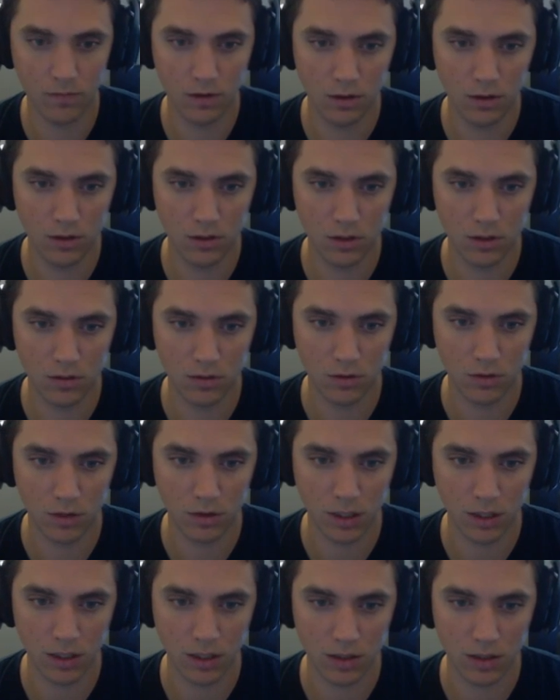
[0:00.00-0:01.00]
Just
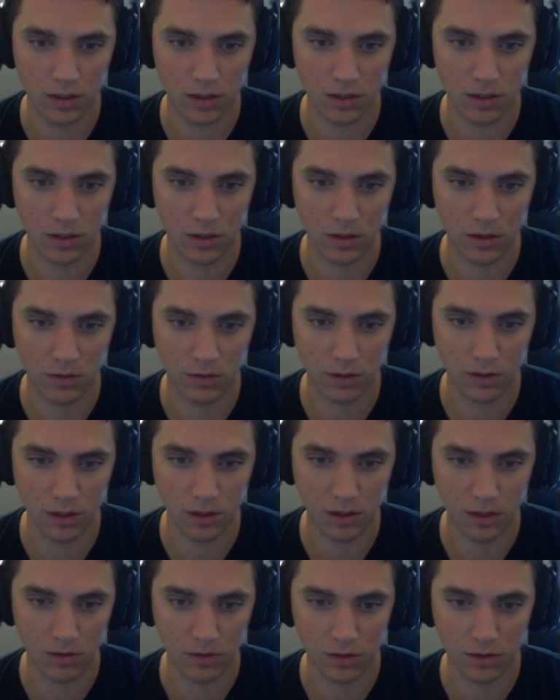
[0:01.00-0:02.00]
rotate it until
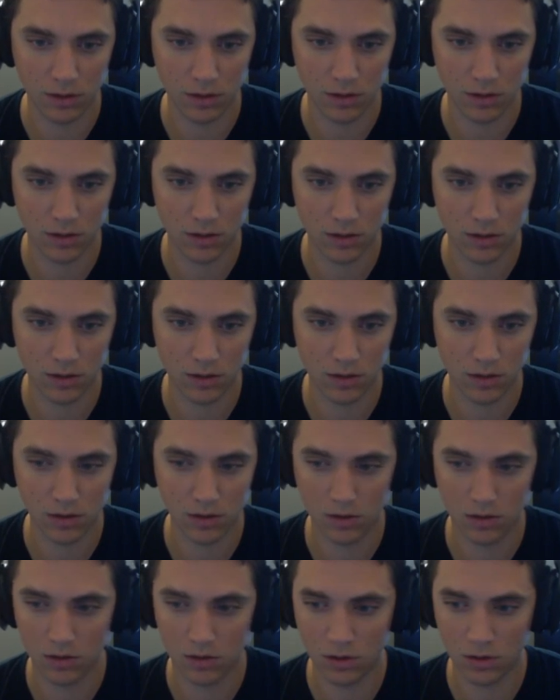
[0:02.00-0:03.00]
everything looks
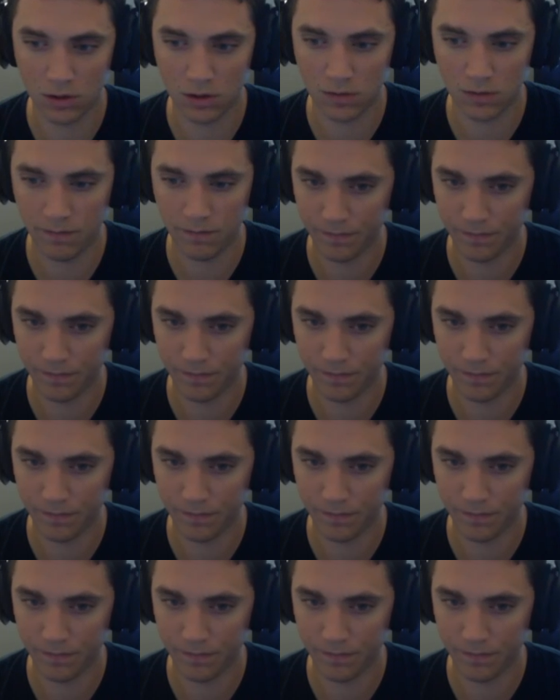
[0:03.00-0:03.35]
good.